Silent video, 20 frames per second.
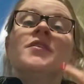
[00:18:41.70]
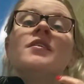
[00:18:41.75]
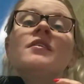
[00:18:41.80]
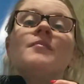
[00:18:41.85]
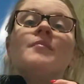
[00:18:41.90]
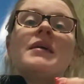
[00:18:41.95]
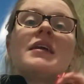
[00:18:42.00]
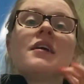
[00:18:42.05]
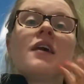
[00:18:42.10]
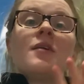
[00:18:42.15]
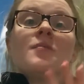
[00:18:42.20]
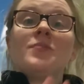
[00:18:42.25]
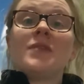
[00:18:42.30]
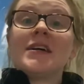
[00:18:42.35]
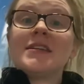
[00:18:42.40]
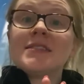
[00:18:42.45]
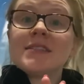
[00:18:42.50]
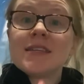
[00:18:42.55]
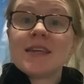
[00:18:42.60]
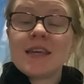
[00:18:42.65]
may God
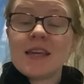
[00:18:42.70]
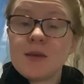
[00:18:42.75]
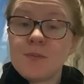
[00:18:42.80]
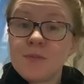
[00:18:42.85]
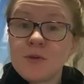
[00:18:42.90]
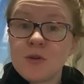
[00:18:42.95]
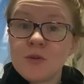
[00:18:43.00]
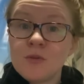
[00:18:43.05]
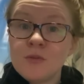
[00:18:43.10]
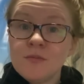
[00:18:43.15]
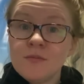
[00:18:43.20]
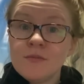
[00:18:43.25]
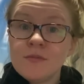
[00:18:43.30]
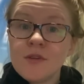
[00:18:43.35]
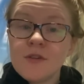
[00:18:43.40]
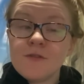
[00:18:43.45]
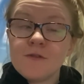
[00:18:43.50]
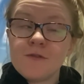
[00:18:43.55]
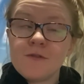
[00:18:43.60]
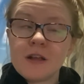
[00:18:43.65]
bless and keep you
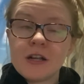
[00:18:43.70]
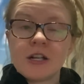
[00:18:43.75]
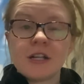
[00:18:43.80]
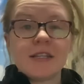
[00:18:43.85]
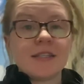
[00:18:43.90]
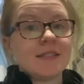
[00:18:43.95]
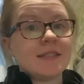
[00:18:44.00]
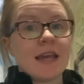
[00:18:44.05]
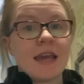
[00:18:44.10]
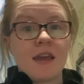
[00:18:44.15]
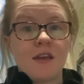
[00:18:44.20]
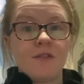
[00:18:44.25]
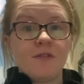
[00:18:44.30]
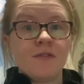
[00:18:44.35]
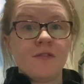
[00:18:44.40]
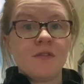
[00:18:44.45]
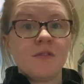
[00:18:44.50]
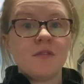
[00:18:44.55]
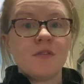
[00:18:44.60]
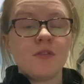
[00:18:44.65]
very
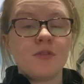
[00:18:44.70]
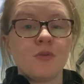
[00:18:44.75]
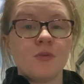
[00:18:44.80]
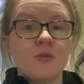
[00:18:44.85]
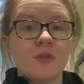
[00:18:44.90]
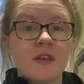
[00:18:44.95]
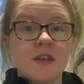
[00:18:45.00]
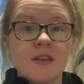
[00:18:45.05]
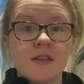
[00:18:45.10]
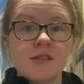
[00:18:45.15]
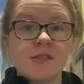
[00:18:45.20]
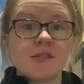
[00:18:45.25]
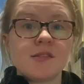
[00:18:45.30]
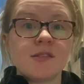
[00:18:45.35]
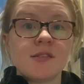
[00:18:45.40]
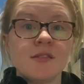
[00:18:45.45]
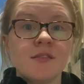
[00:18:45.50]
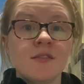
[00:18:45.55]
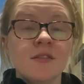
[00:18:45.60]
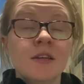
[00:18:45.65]
safe through
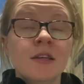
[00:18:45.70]
this